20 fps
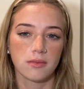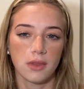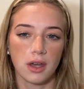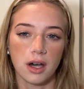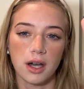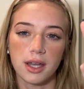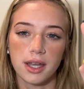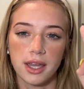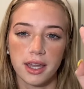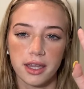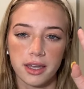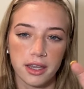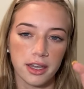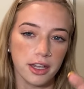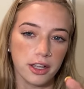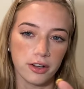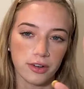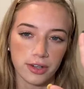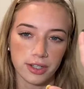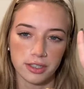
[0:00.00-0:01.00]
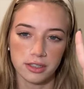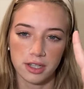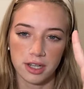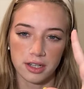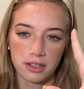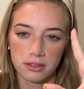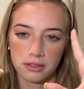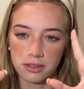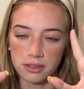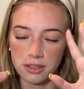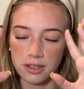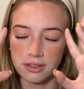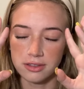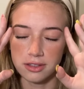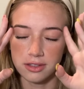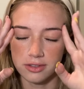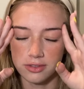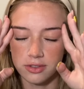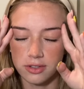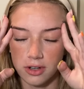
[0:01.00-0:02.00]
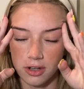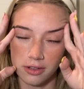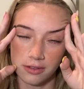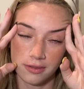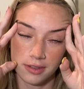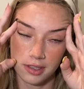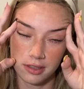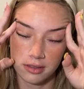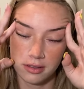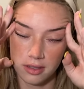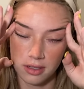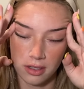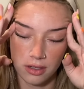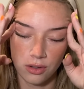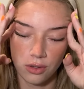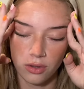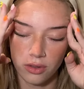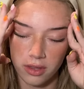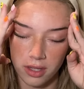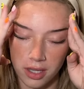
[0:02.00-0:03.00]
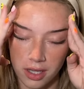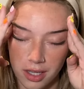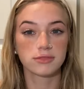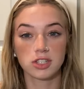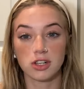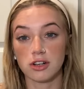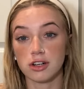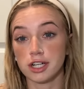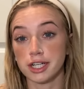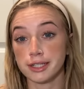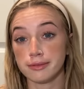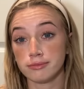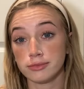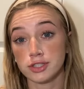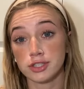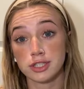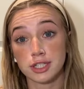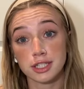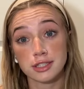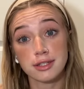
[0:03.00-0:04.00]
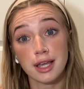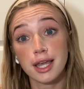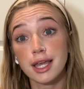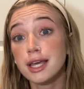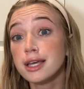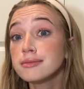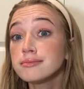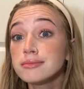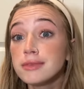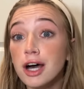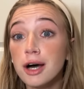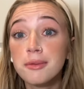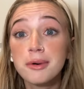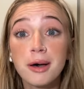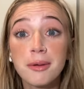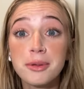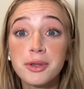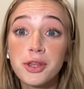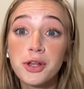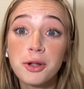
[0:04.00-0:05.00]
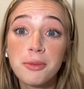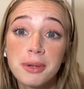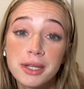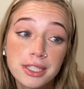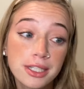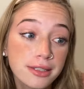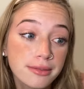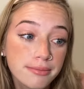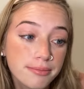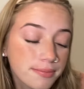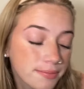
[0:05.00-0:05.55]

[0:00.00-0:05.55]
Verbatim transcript: I hate angry sex. It doesn't solve a single thing. Sorry, I'm just gonna say it. Unpopular opinion.